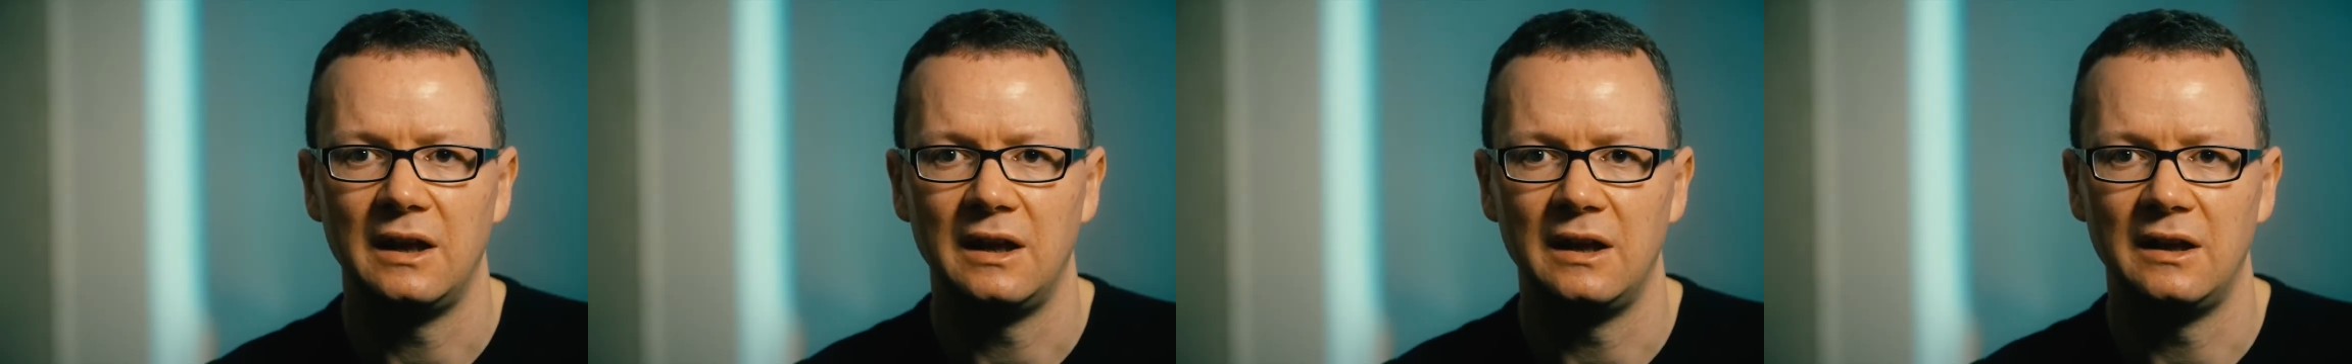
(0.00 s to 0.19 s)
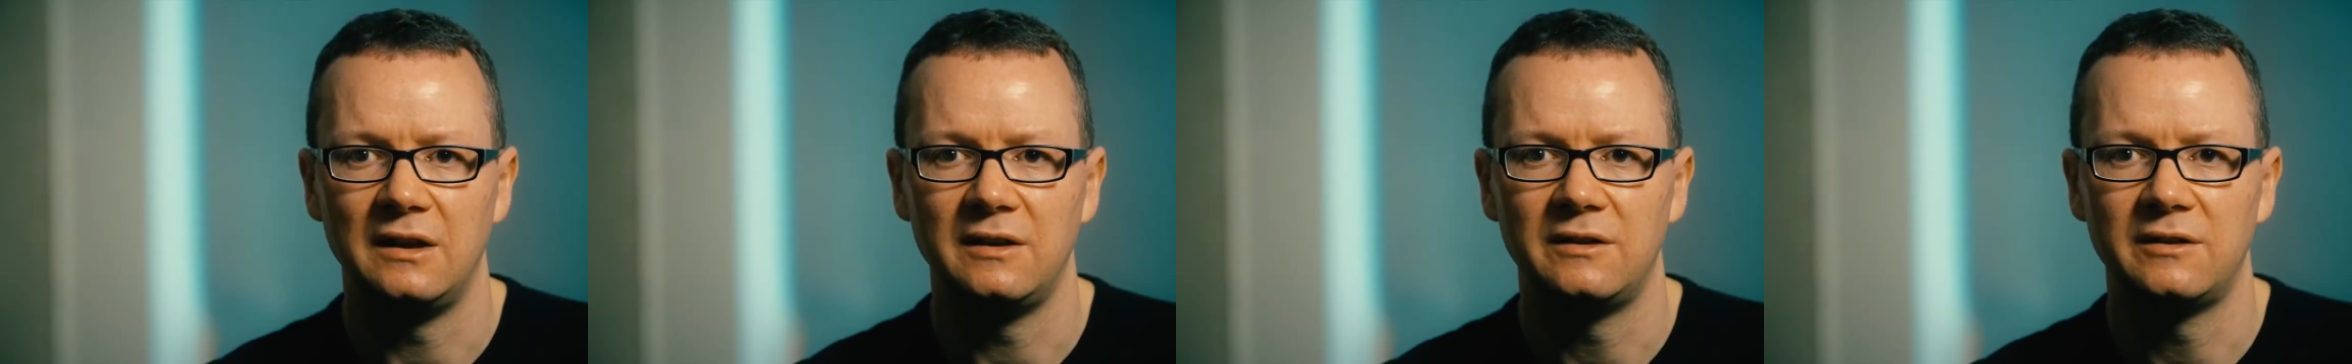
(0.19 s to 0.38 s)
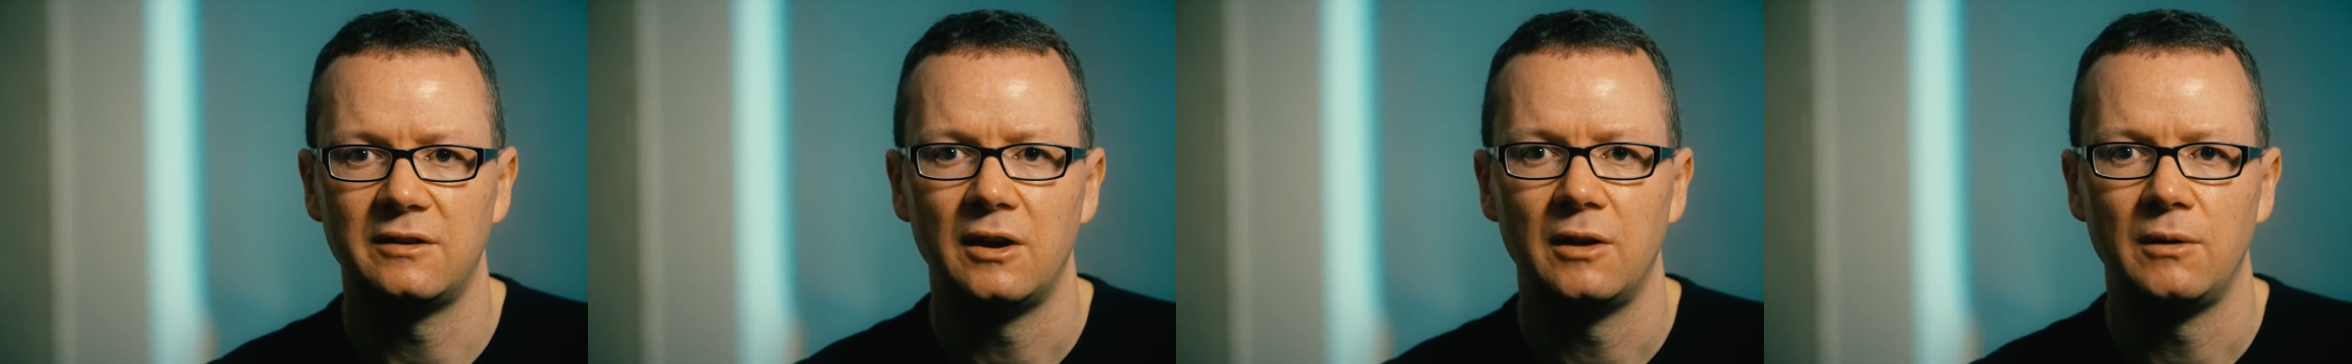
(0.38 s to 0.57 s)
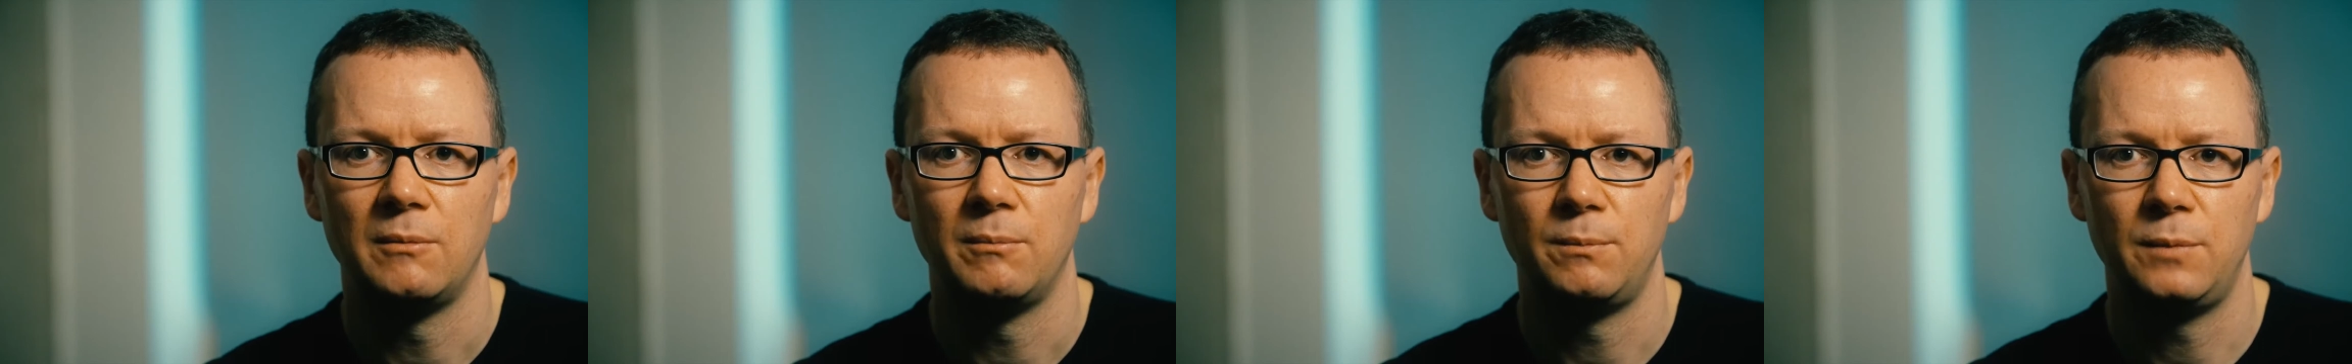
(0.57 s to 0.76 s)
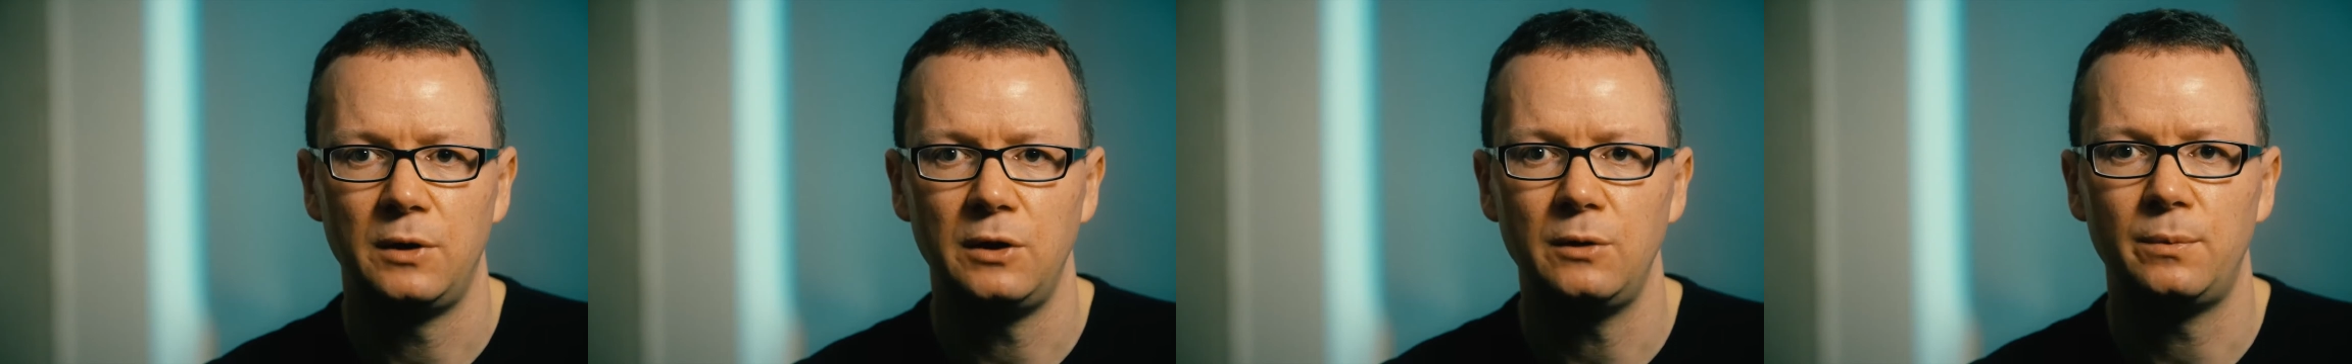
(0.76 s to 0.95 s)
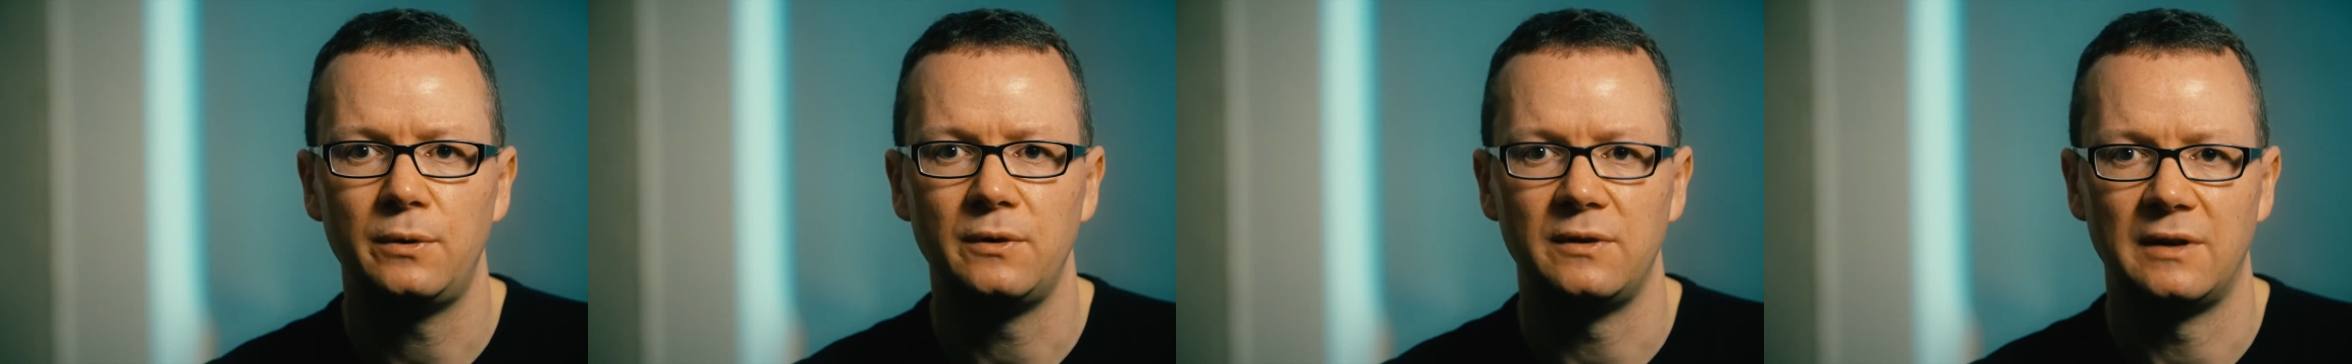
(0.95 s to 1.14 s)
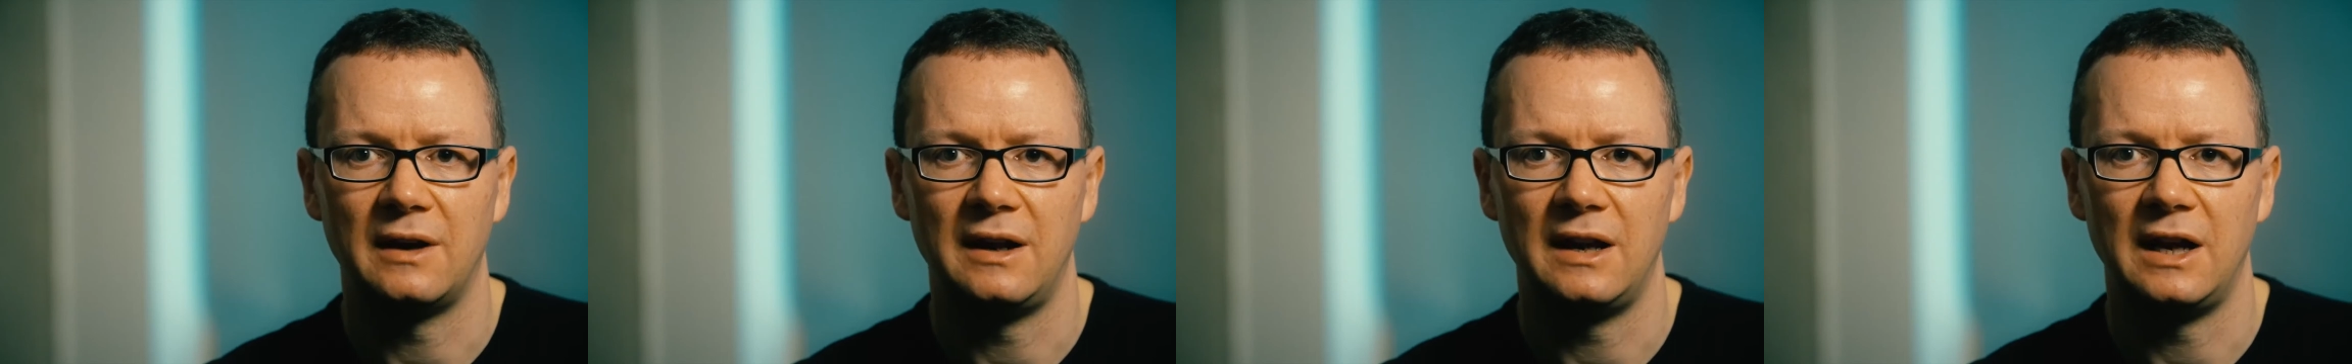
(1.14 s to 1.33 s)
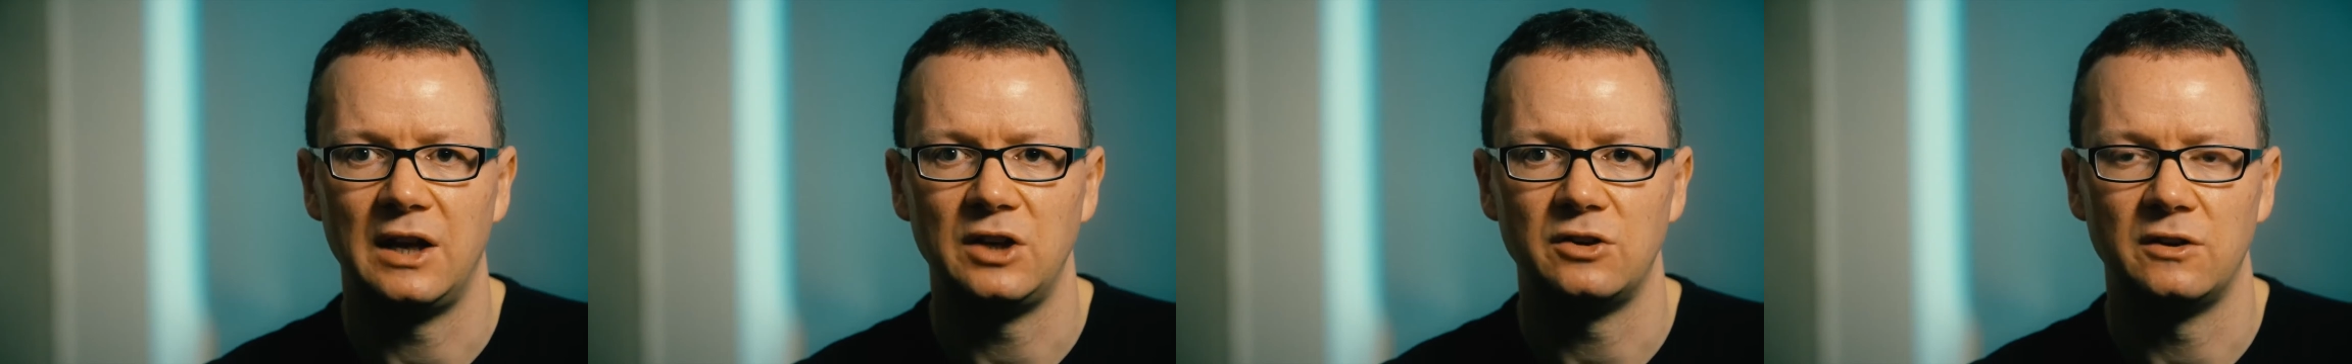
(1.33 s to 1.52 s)
is pupil
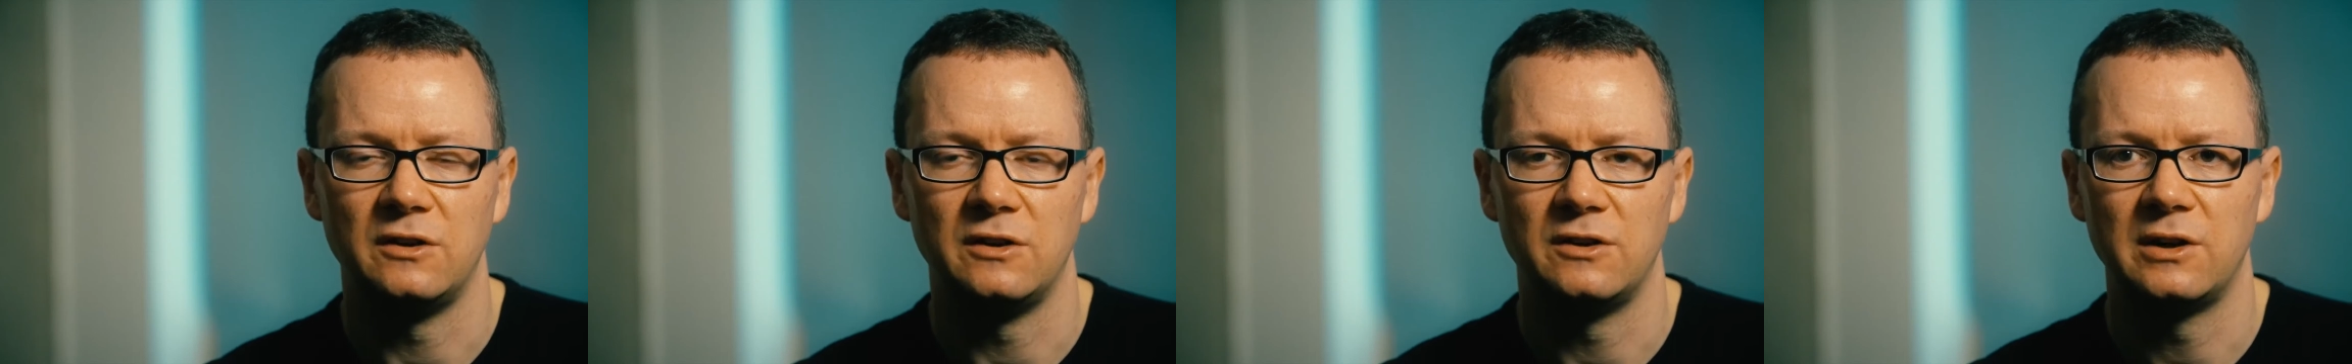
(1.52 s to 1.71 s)
dilation.